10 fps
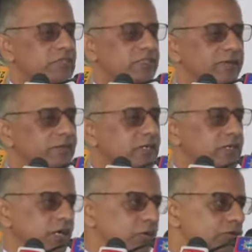was never
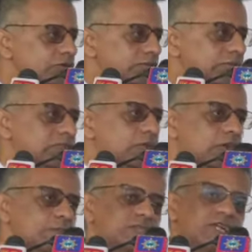a doubt in the
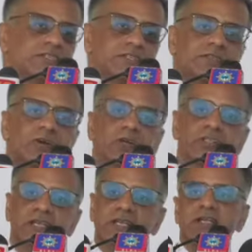objective or
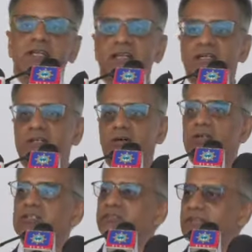the intent
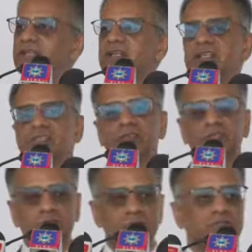or the willingness of
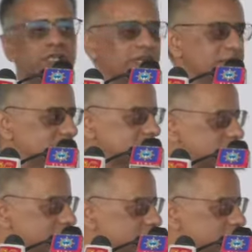the two sides